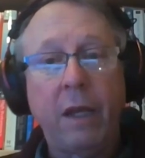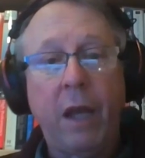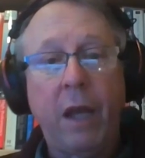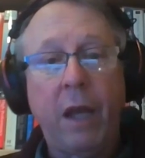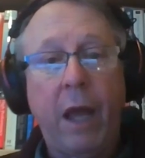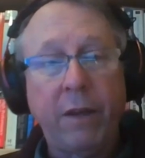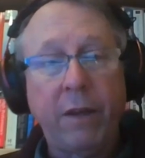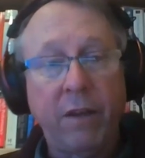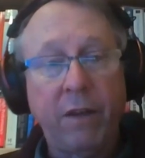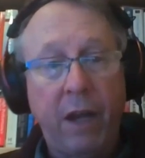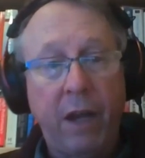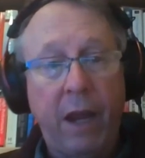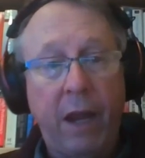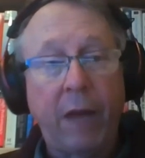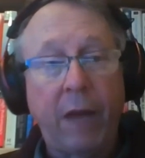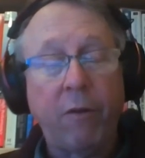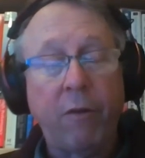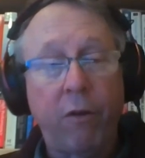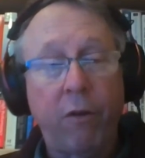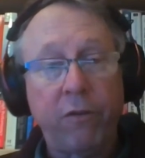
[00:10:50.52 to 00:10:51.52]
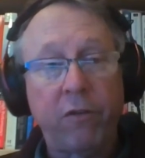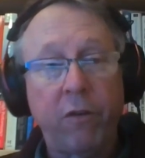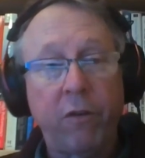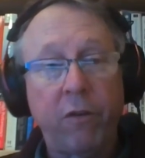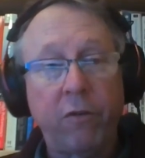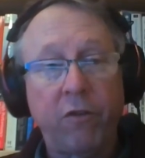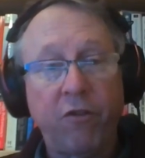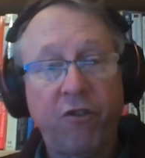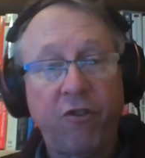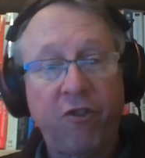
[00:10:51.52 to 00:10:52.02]
and and
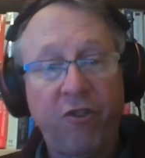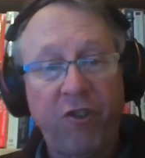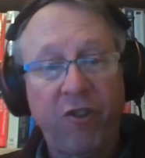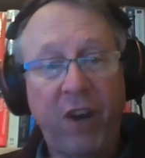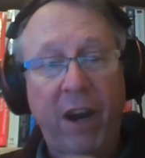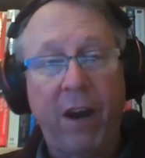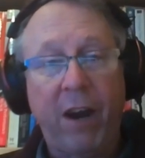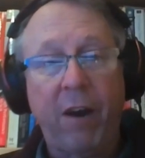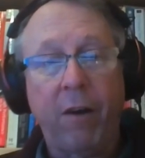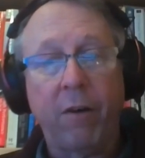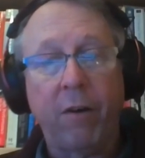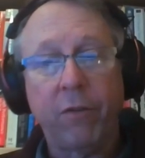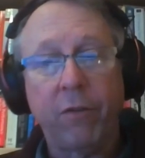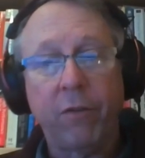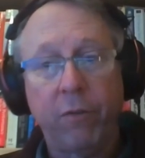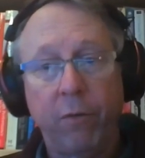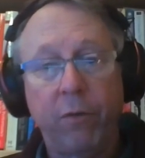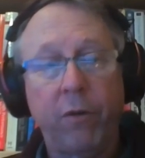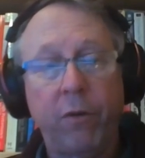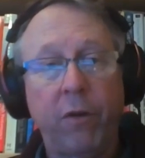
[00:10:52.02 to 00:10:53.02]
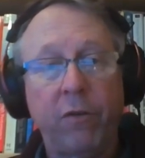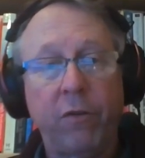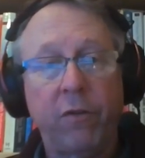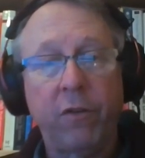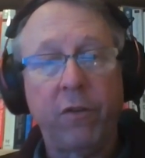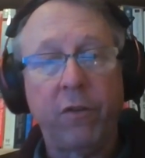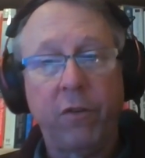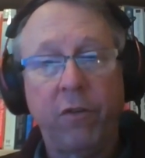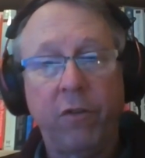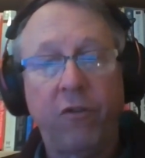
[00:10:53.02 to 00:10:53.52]
also to share through those
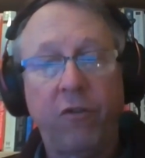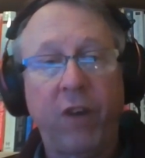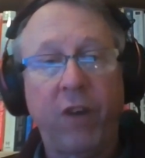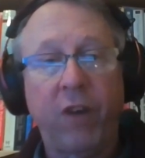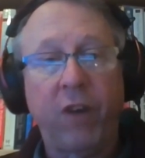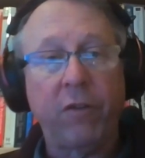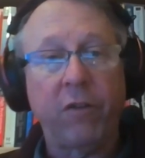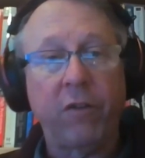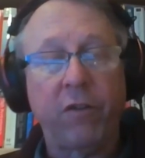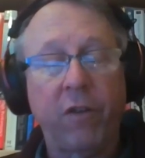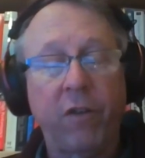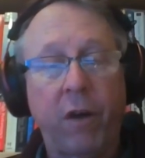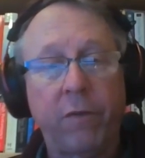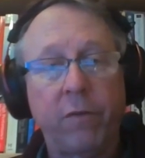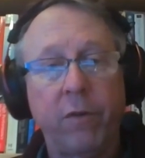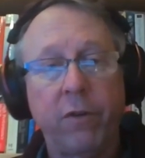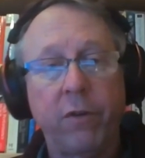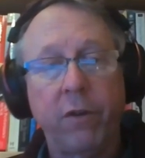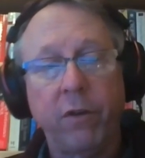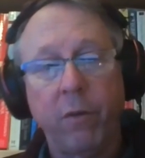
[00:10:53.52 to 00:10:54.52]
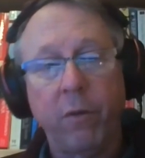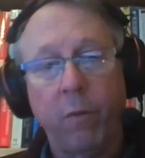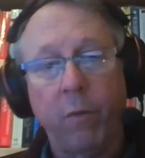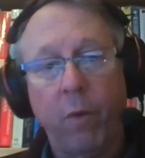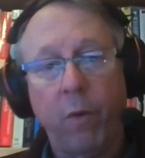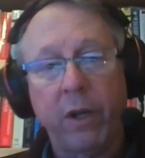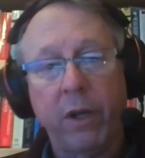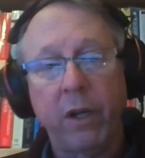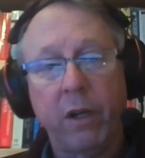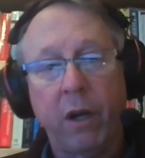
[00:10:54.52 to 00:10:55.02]
share the software that you're
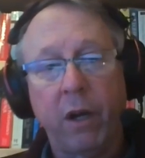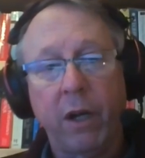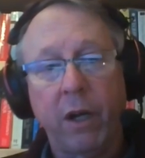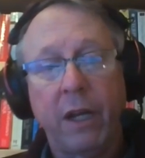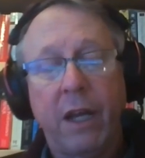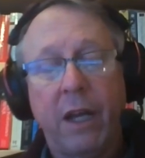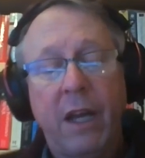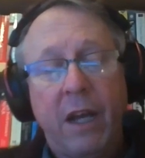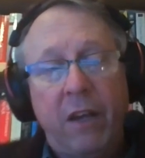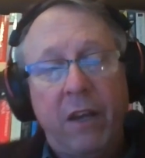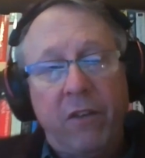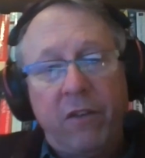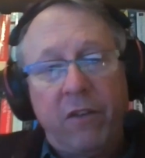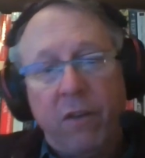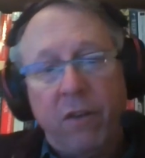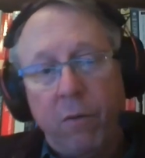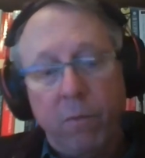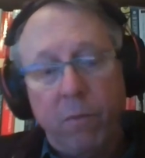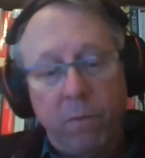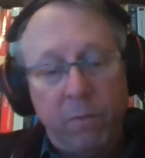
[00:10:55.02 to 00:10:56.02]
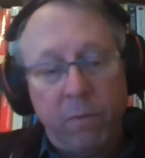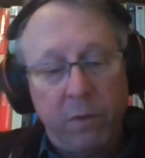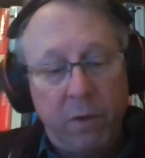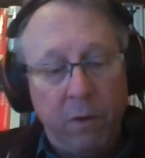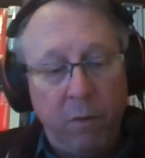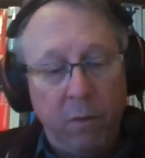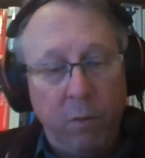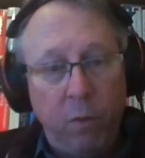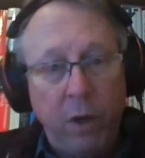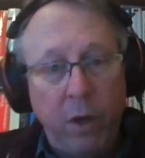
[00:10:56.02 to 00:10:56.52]
working on. So
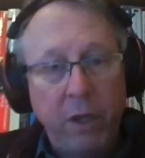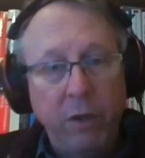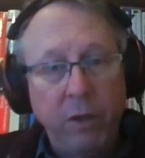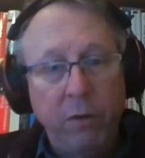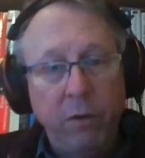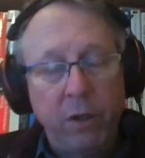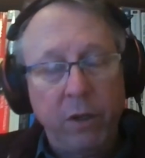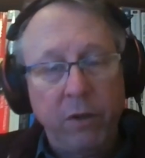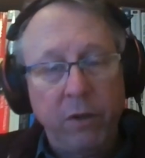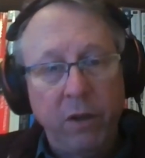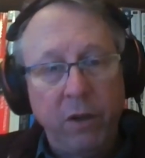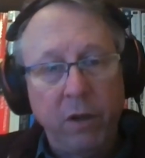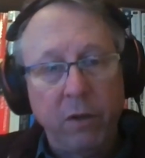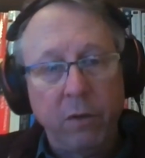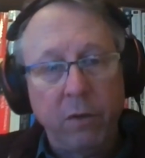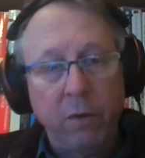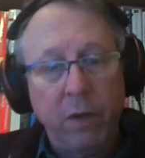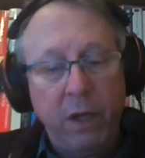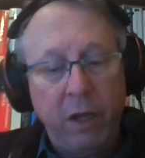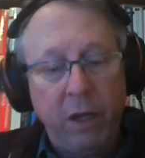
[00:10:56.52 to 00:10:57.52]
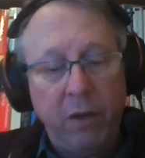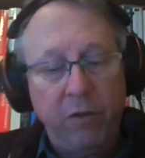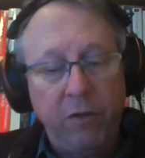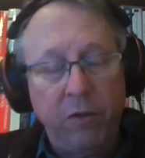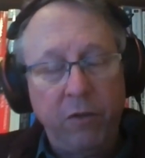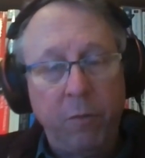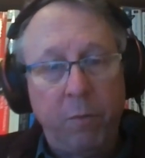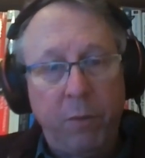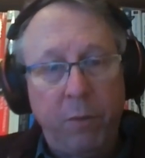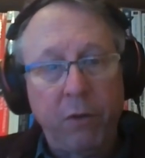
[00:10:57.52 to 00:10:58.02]
what you can do is
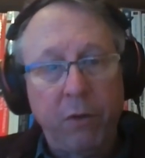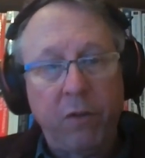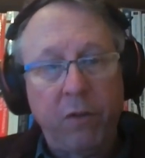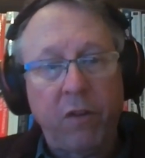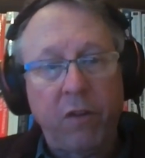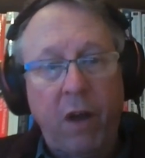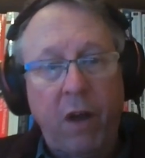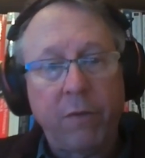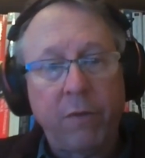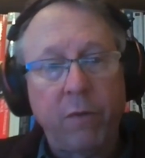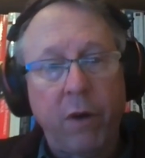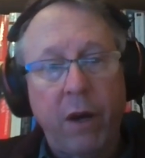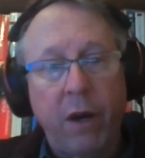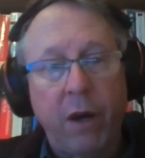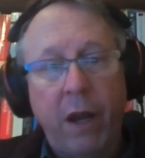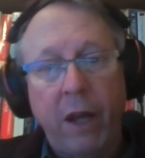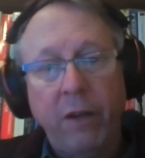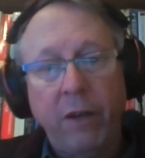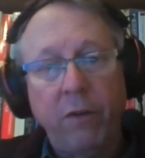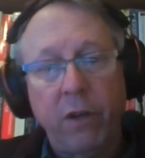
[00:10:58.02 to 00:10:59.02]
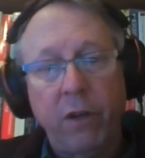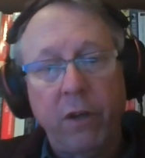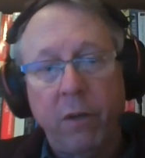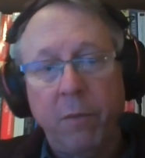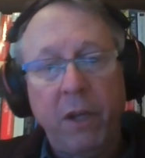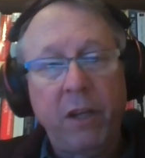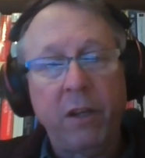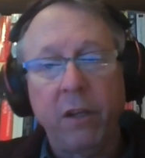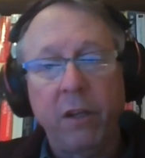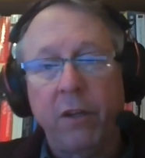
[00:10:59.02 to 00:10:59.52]
you build software and you can
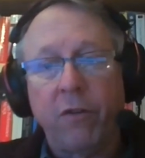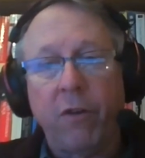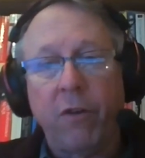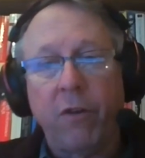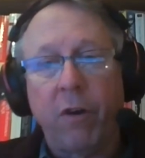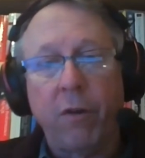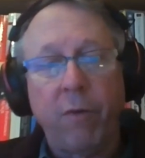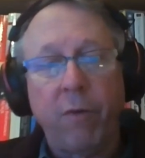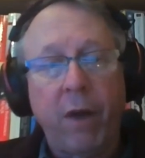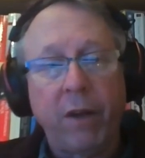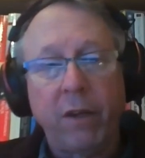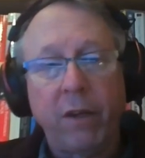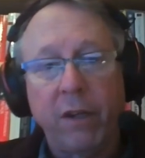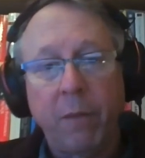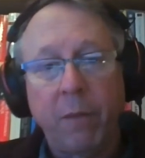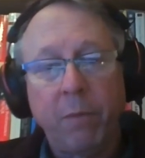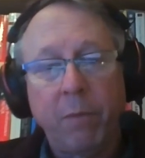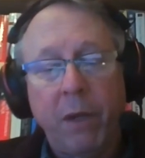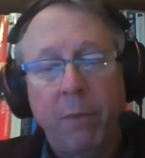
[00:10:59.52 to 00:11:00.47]
immediately turn around and let